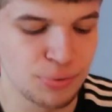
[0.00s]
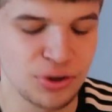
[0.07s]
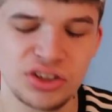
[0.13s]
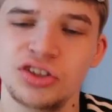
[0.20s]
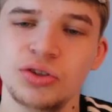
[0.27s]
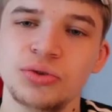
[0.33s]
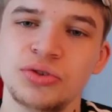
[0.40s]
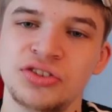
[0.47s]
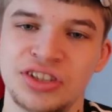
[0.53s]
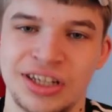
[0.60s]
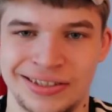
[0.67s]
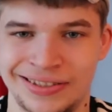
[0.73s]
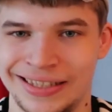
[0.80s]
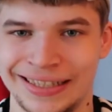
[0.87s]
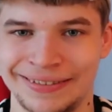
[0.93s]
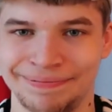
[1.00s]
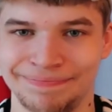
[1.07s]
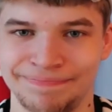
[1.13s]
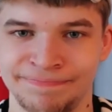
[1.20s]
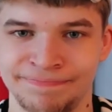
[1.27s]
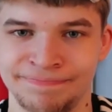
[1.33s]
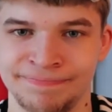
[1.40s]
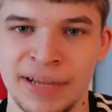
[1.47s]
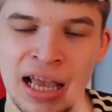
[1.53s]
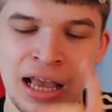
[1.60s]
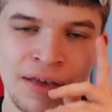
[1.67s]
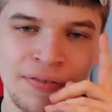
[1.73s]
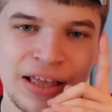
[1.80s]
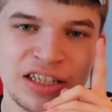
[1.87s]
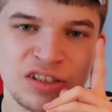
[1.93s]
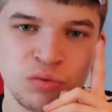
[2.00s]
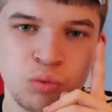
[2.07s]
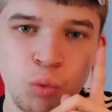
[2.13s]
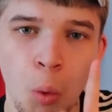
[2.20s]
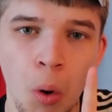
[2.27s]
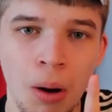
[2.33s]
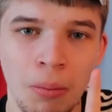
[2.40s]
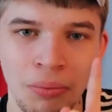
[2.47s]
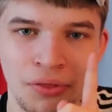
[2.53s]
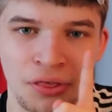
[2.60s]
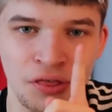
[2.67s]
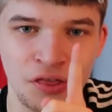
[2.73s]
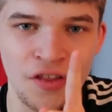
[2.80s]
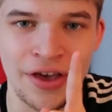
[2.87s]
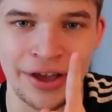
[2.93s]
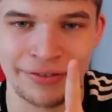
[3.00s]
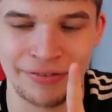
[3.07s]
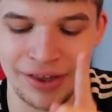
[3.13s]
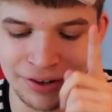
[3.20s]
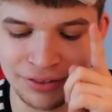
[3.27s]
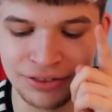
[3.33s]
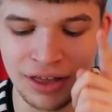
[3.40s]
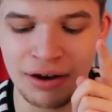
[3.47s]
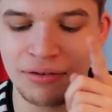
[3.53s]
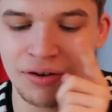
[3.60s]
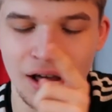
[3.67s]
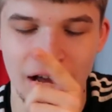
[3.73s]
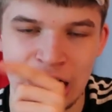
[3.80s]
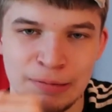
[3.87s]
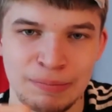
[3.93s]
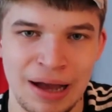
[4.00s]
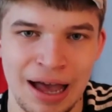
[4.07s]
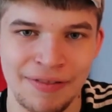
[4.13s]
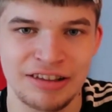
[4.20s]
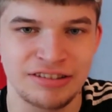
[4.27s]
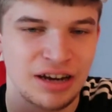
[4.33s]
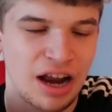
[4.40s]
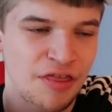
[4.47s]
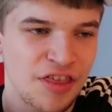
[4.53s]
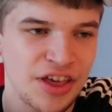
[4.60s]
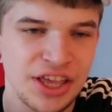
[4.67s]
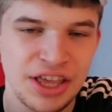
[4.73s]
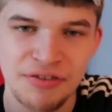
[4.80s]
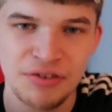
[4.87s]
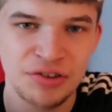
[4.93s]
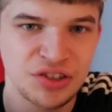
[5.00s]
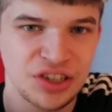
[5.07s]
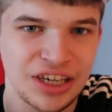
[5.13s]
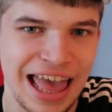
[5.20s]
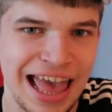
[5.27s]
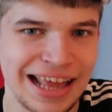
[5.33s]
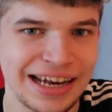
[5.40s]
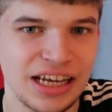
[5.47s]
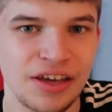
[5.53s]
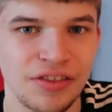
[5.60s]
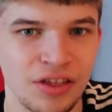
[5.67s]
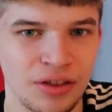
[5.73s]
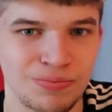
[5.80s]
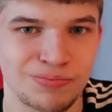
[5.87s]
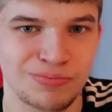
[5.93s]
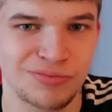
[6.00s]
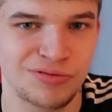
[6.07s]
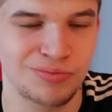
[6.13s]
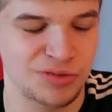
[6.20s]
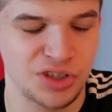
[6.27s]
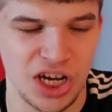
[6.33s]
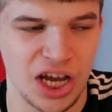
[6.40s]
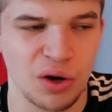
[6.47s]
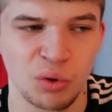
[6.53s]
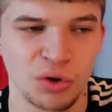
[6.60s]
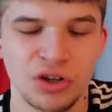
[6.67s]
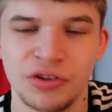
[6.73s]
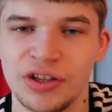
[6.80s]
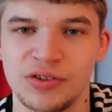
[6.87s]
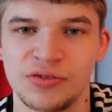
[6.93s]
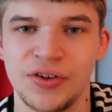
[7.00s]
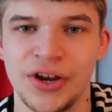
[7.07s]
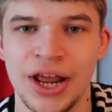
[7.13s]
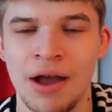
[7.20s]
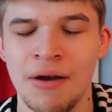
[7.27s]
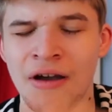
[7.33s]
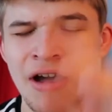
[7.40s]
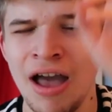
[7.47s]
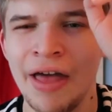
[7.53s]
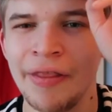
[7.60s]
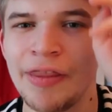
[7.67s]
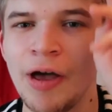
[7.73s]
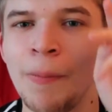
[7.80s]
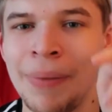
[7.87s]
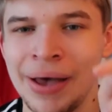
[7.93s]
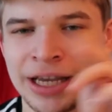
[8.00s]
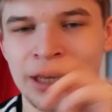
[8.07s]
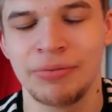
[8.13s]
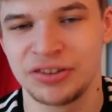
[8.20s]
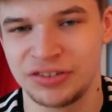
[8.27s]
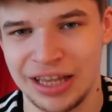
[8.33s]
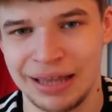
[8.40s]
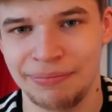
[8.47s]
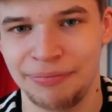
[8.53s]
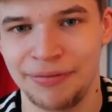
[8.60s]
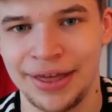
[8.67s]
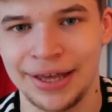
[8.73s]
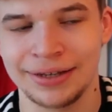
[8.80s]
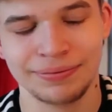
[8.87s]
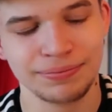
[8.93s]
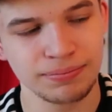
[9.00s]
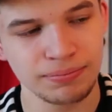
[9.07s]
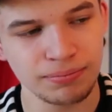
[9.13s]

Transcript: Bristol City. There's one thing that I don't like about this, and I think if you've seen any other channel do this video, they'll pick up the same thing.